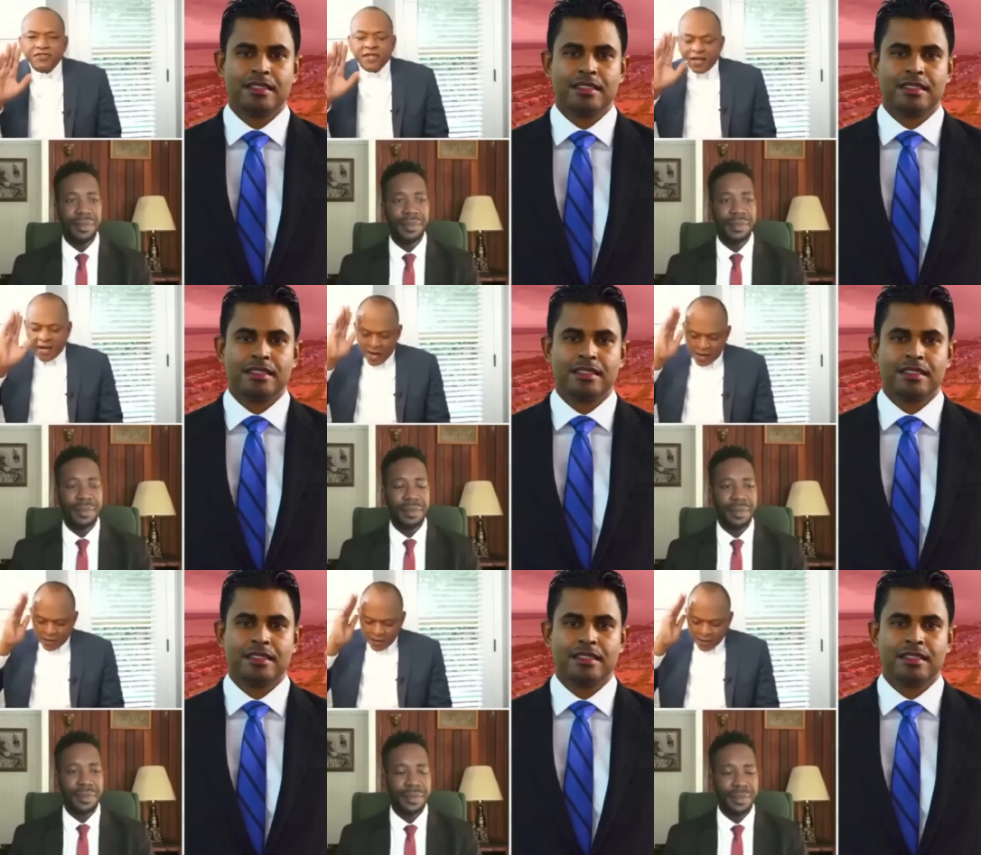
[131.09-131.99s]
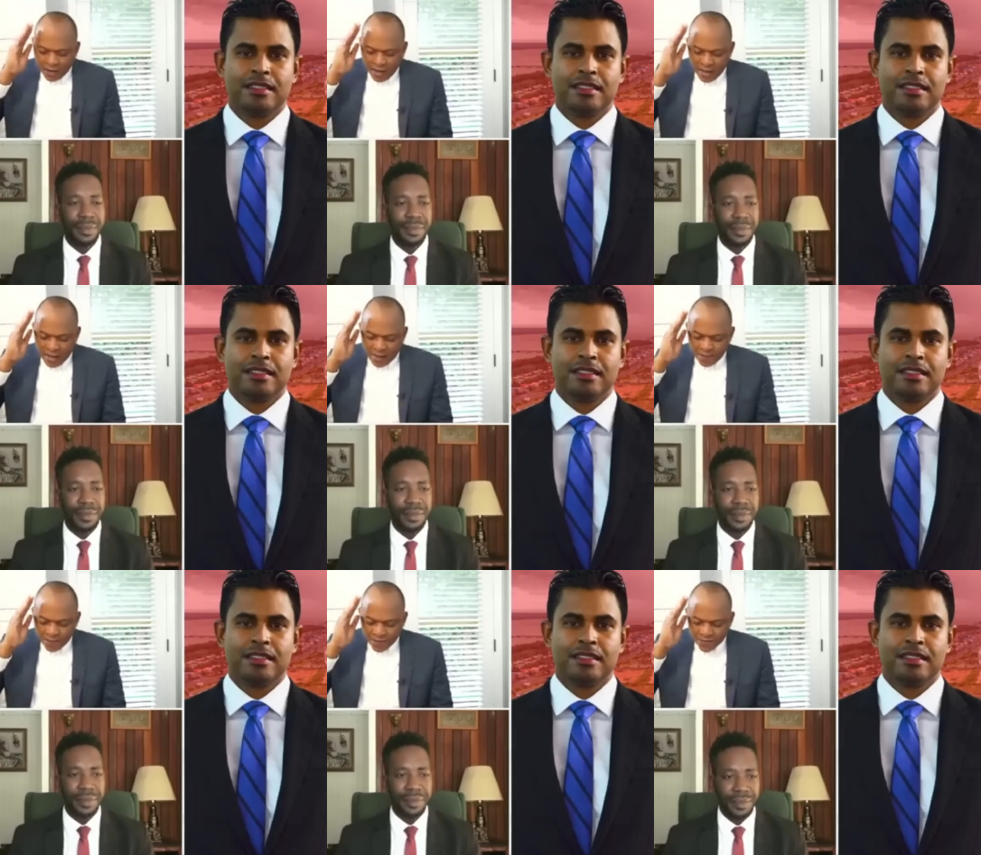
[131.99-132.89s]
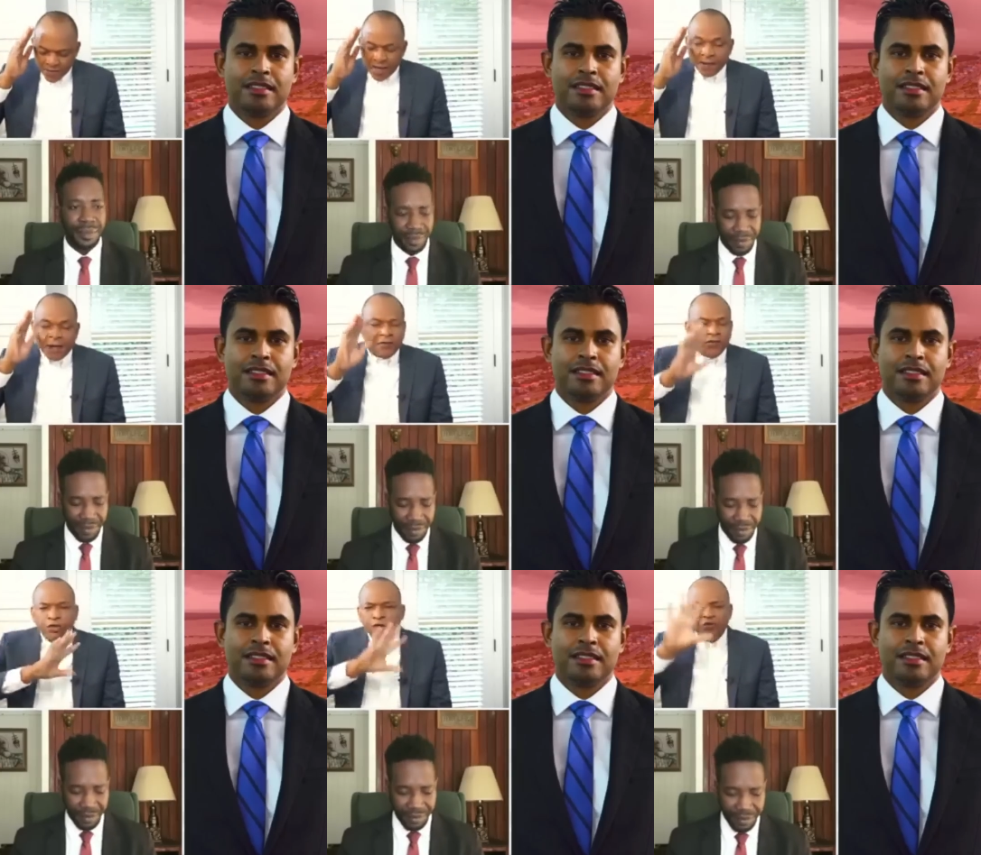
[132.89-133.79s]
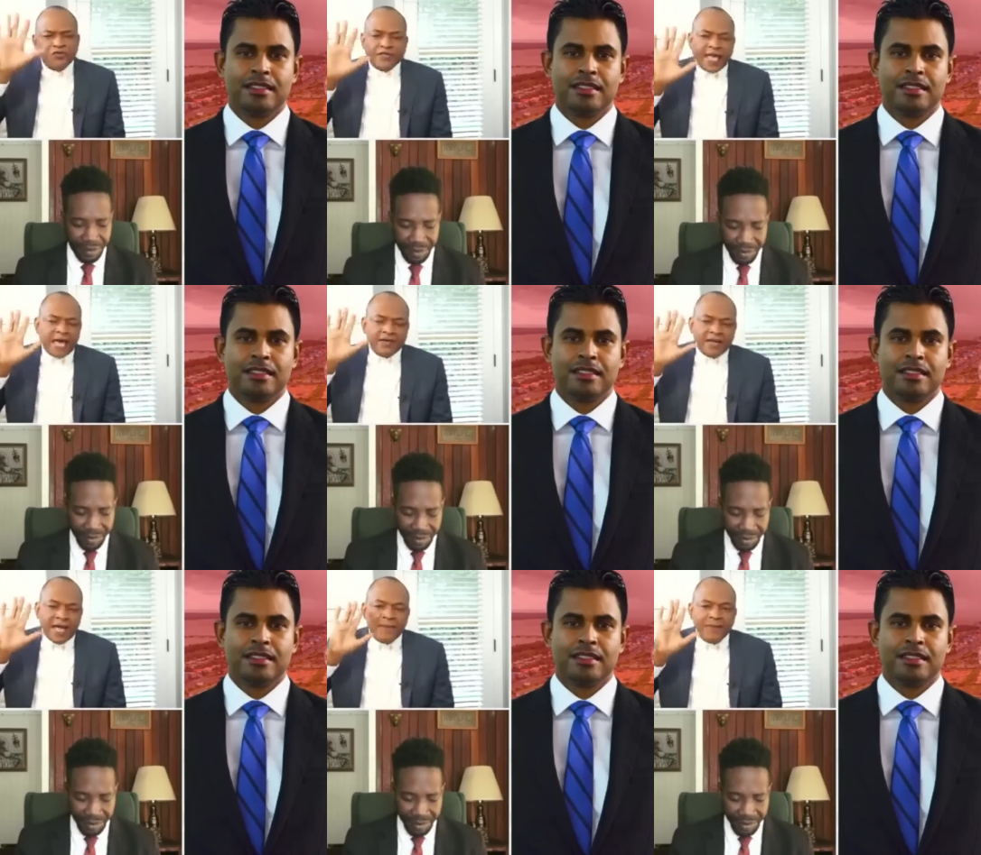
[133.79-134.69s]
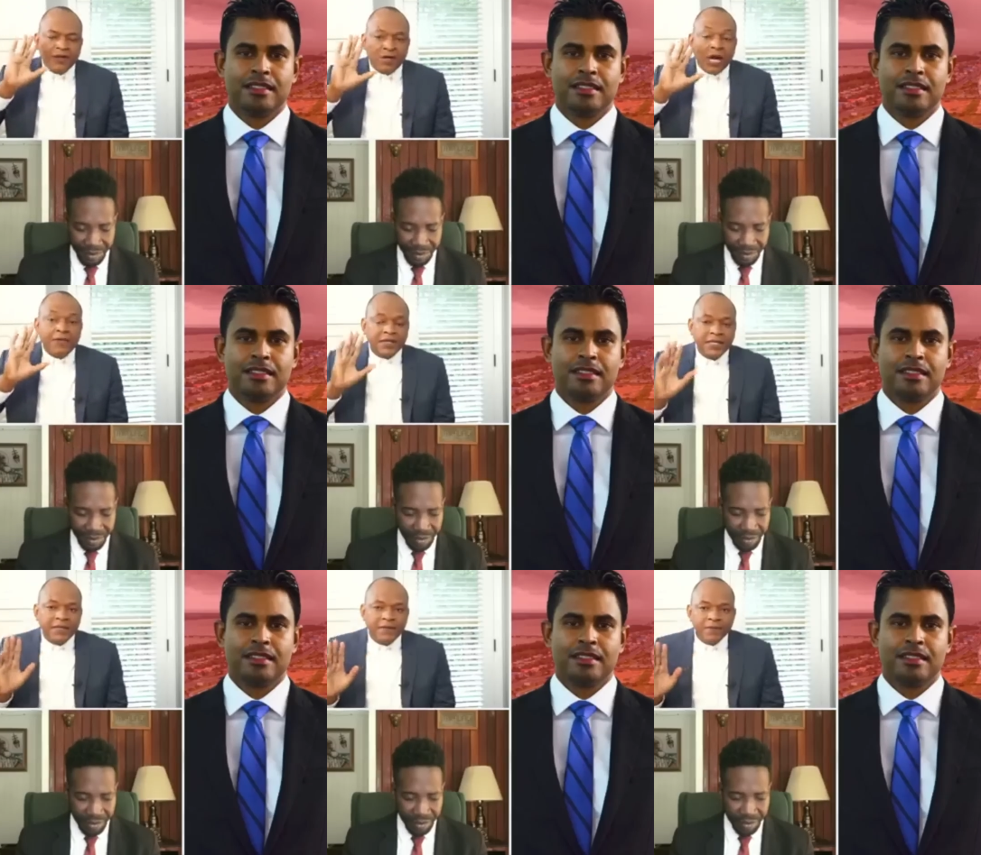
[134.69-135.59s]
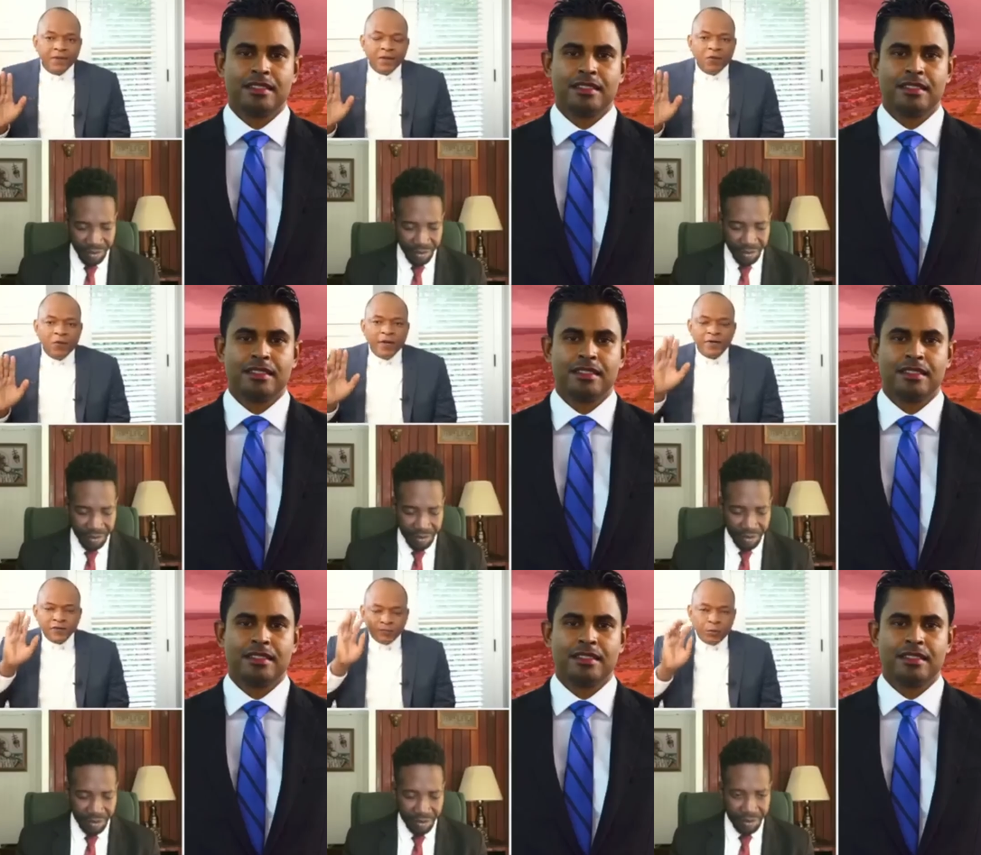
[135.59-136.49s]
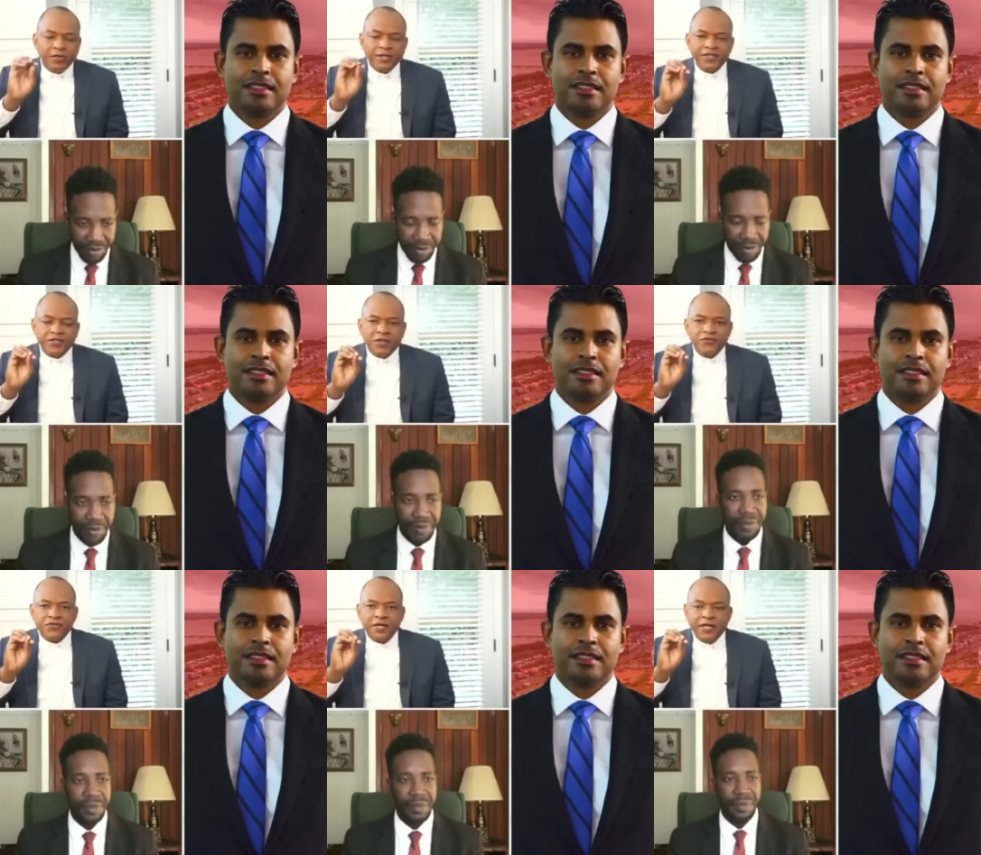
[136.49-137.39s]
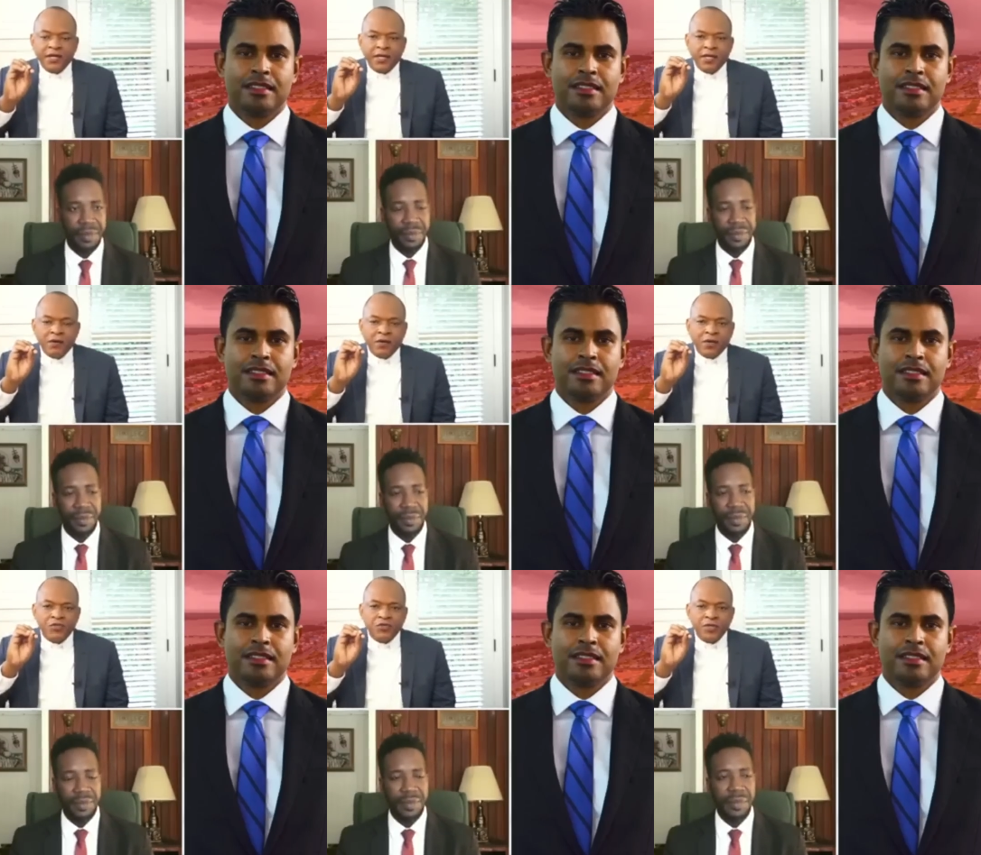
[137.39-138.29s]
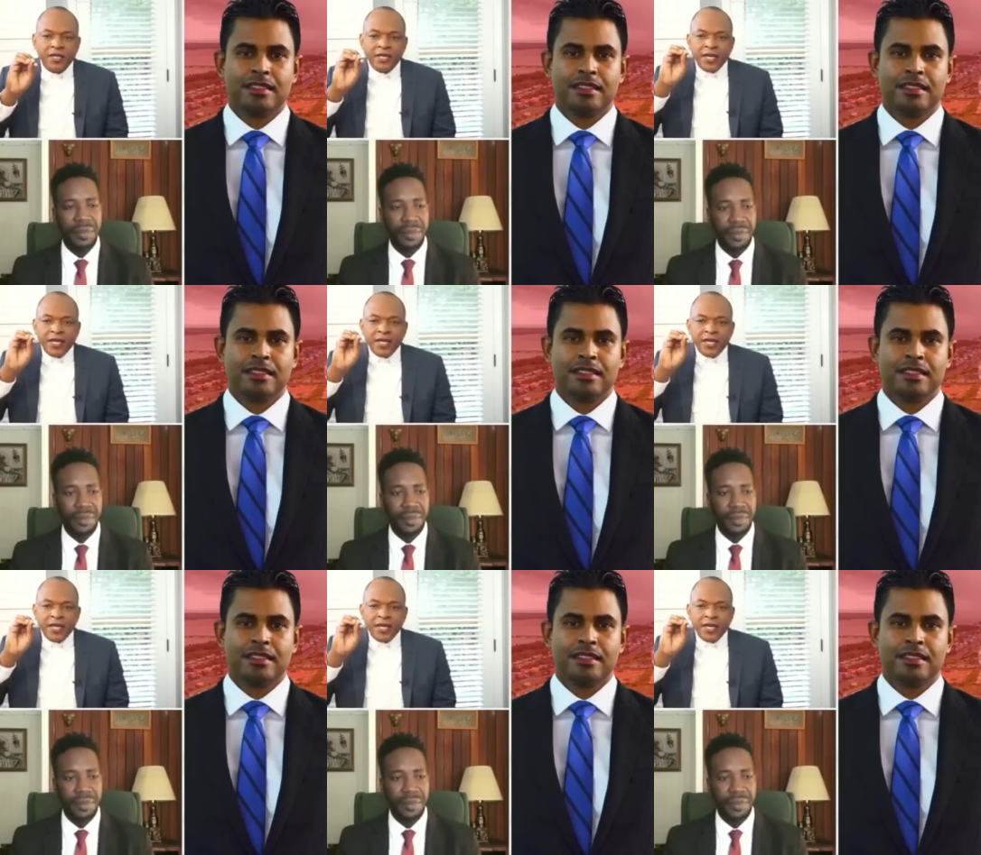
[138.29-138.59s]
Speaker 1: There are um, a, a huge scandal happening currently where sporting is concerning in our country.